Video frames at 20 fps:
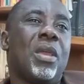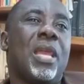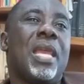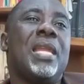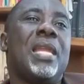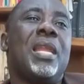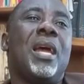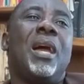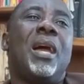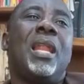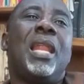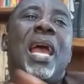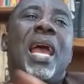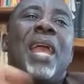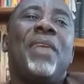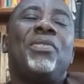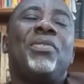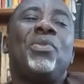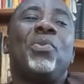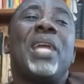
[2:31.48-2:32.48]
In our
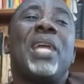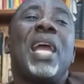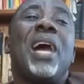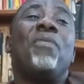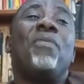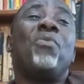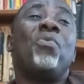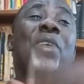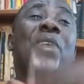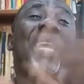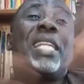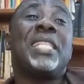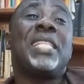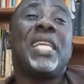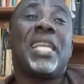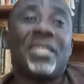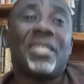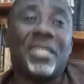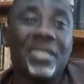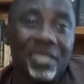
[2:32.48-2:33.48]
lives, we have
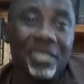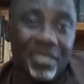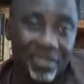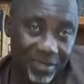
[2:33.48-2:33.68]
waited.